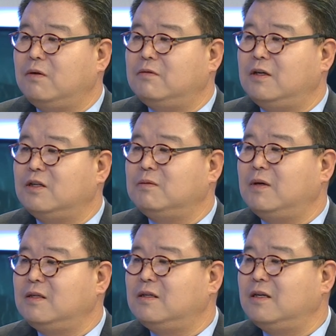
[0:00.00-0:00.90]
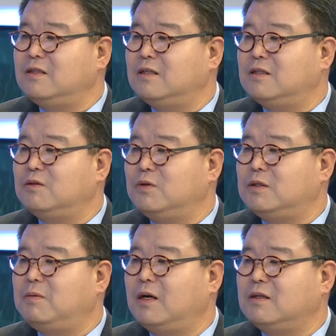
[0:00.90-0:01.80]
of the advantages
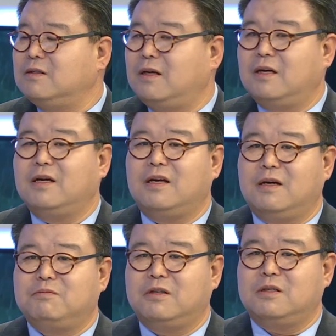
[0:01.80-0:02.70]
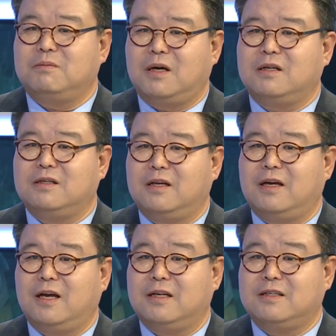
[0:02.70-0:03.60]
which President Park Geun-hye
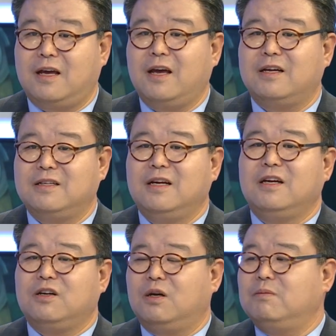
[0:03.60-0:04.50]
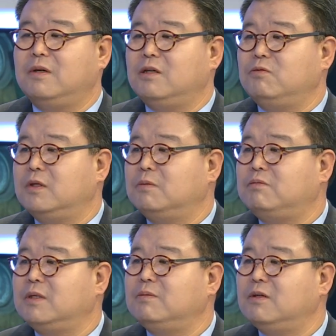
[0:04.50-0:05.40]
has had comparing with the
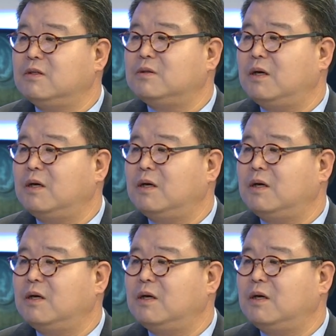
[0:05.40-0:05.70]
previous